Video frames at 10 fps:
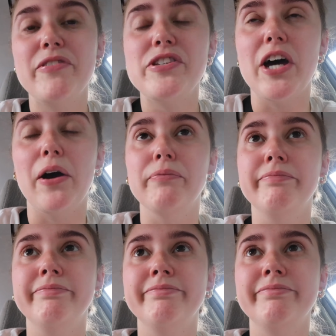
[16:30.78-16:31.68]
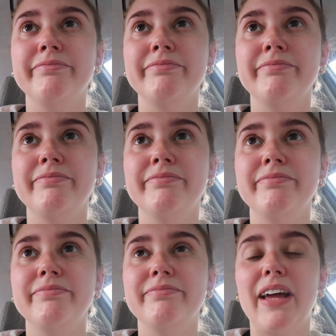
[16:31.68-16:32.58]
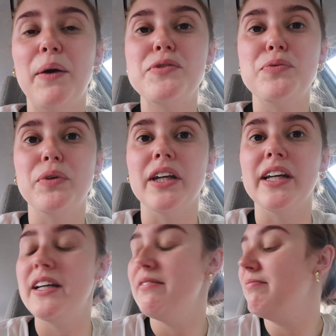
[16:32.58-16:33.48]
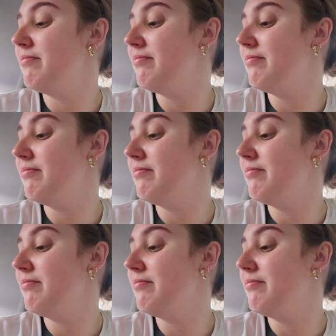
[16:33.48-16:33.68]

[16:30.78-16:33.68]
So that was really